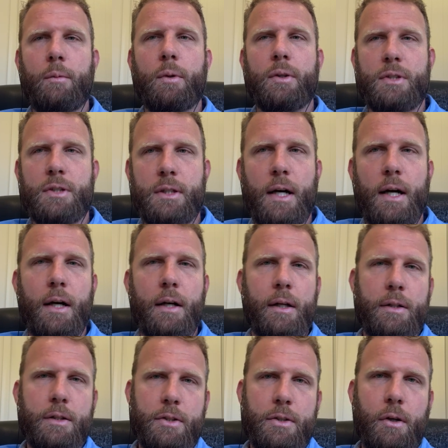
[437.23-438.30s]
will start
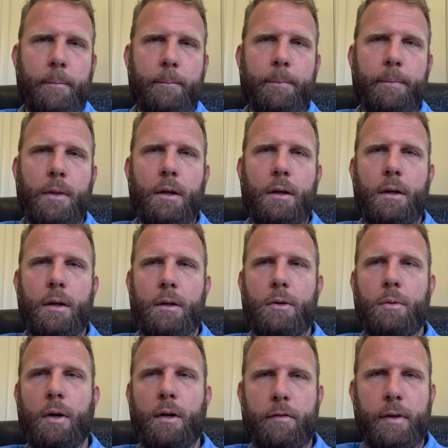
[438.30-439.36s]
and stop
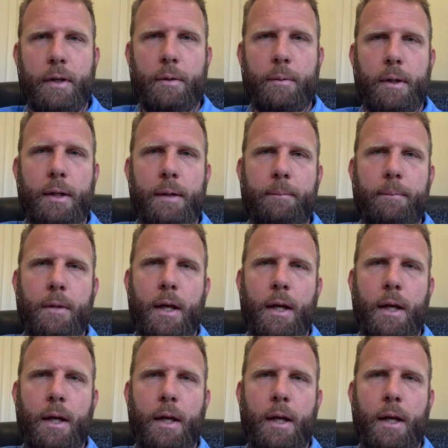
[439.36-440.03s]
quite frequently,